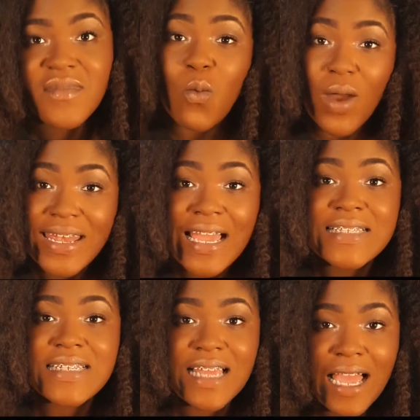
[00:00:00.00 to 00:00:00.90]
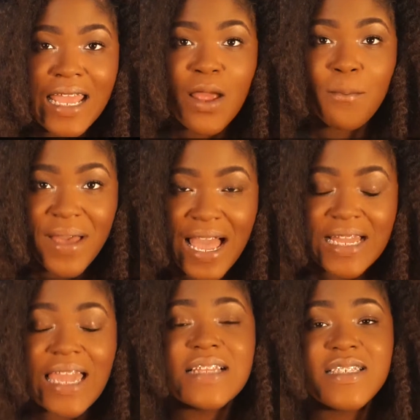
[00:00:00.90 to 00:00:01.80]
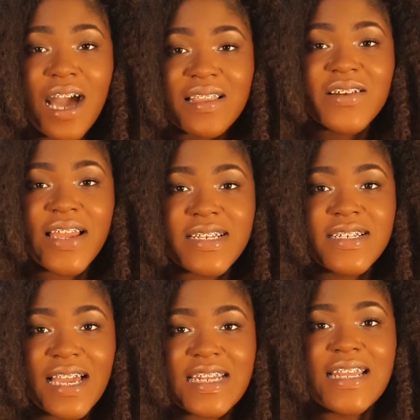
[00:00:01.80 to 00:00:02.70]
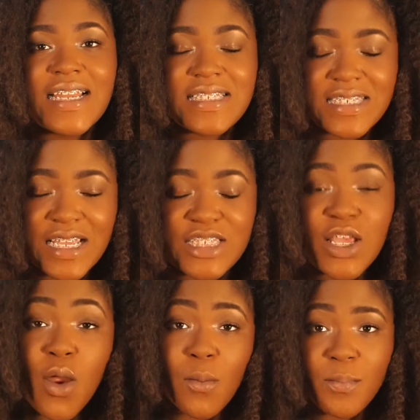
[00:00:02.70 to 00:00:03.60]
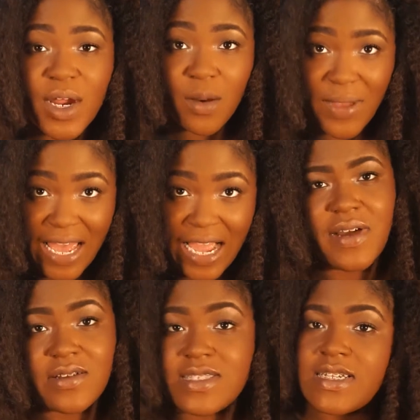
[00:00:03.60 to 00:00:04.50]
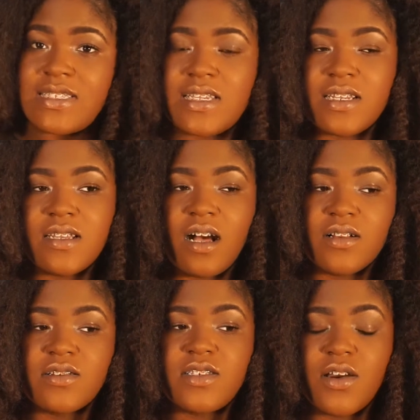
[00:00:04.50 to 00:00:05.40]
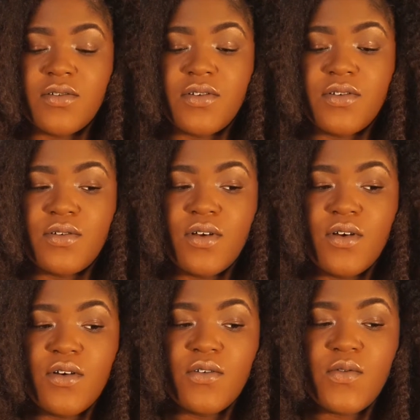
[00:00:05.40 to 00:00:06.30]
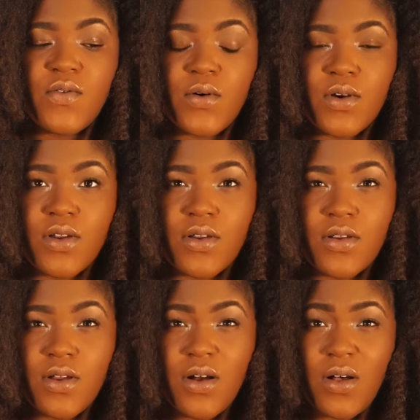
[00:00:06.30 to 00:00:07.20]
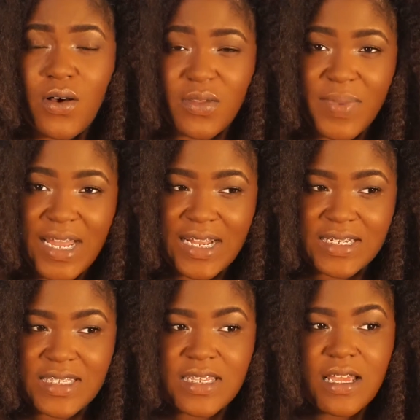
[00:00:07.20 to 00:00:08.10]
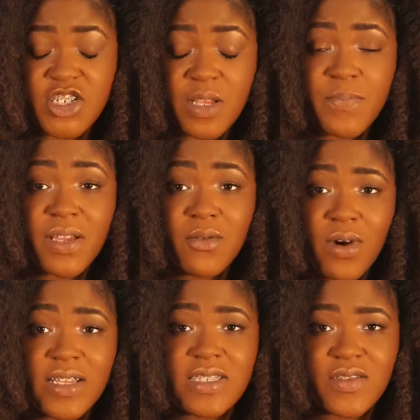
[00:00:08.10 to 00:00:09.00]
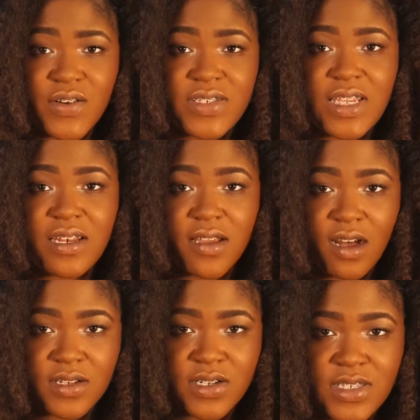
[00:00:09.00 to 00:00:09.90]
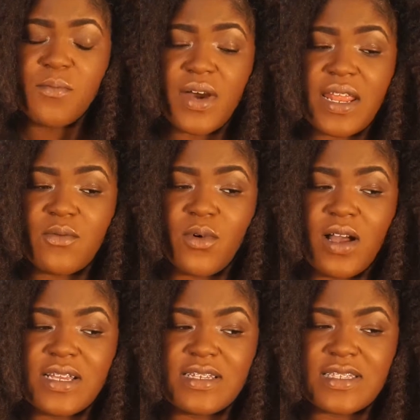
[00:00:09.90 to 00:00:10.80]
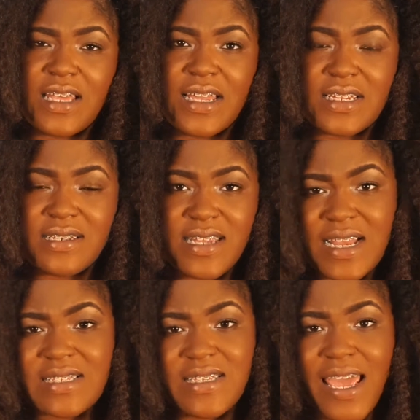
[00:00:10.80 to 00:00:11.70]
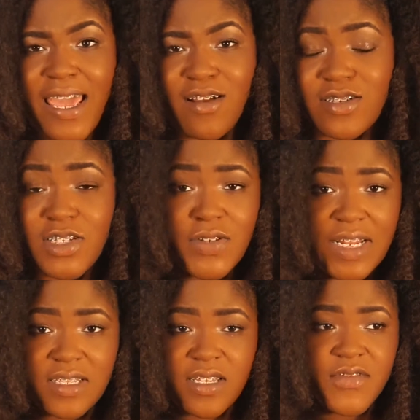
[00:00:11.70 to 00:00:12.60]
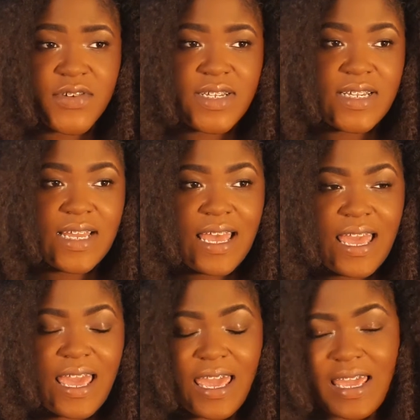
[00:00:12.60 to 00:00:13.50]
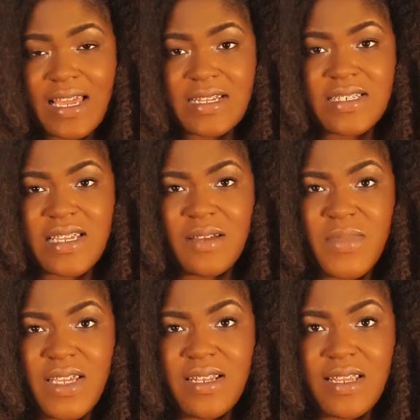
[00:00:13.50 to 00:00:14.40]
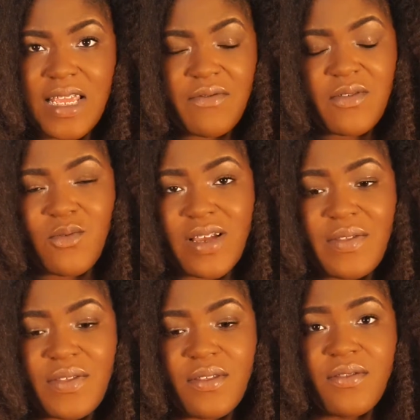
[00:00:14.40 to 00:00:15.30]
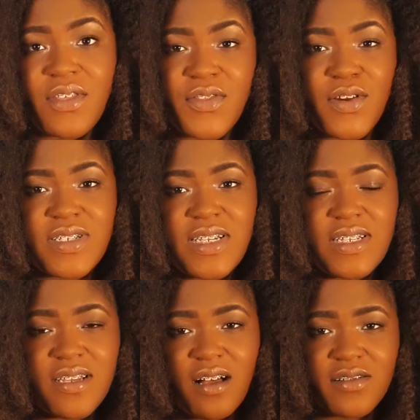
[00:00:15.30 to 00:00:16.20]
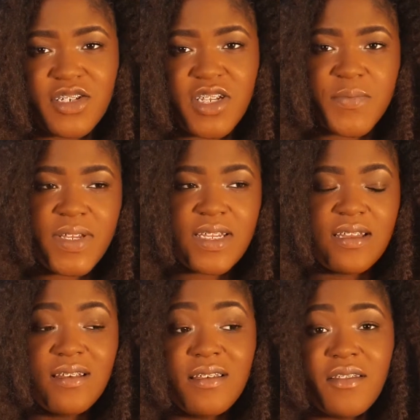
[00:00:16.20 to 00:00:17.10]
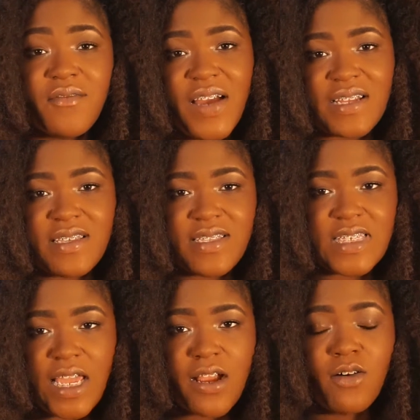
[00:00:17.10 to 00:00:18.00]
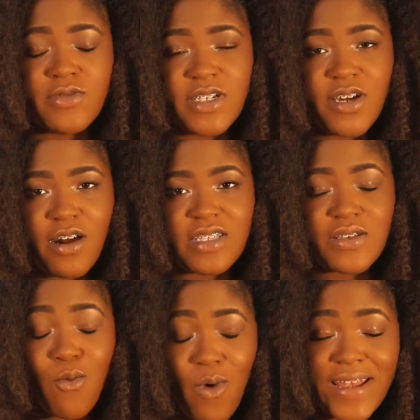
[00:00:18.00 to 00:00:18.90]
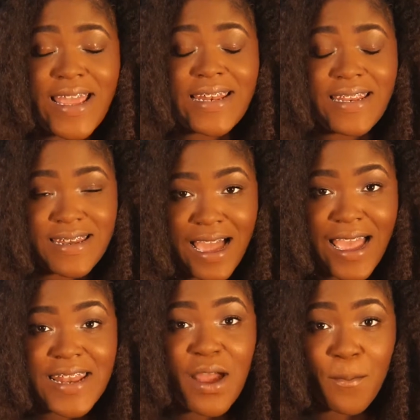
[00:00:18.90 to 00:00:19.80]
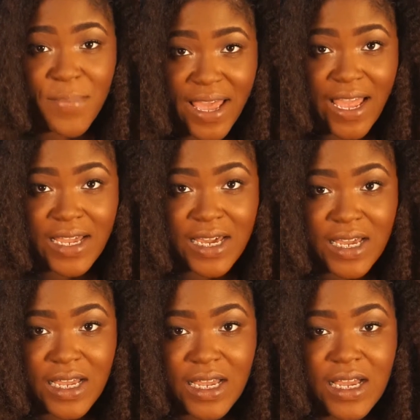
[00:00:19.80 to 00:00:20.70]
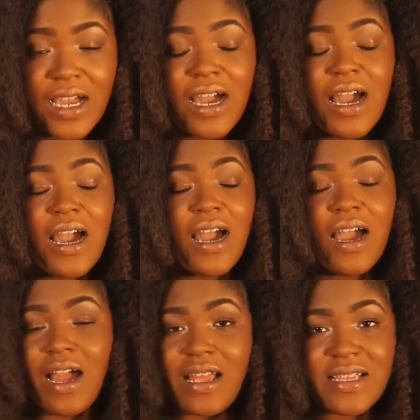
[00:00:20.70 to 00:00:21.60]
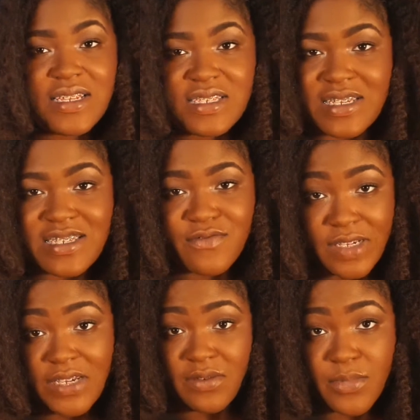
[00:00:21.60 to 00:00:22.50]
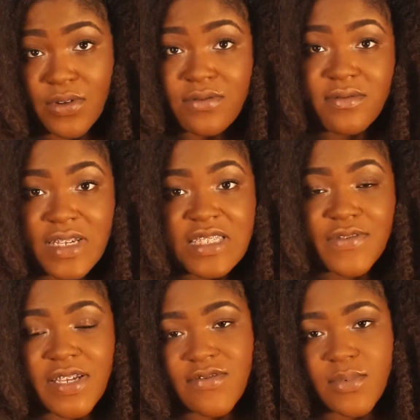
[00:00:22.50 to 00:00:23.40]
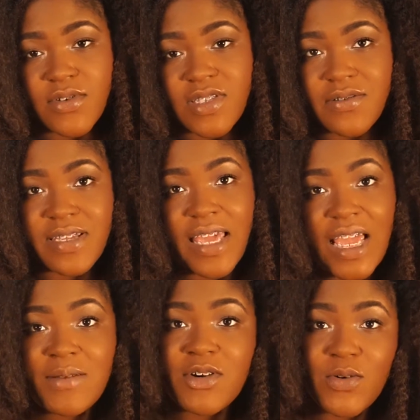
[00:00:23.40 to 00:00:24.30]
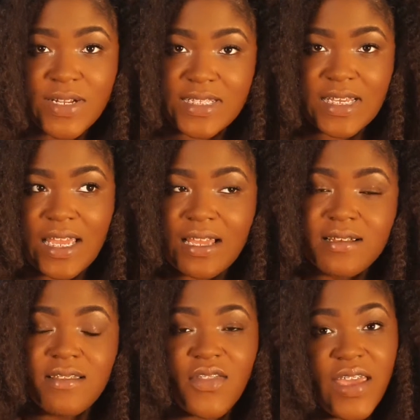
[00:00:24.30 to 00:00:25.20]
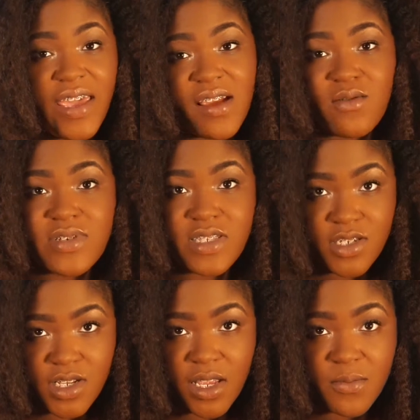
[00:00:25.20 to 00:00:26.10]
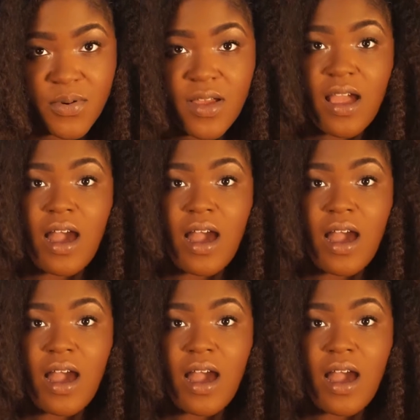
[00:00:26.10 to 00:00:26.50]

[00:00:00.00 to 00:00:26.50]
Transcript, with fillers: $1.99 a pack, a dollar and 99 cents per pack, about $16 total for all the packs. Shipping was $13, but it was like next day or two day delivery. And I mean, even with the $13 shipping, the fact that this hair only costs $1.99 a pack is, is forgivable. It's forgivable. So it came quickly. The hair was cheap.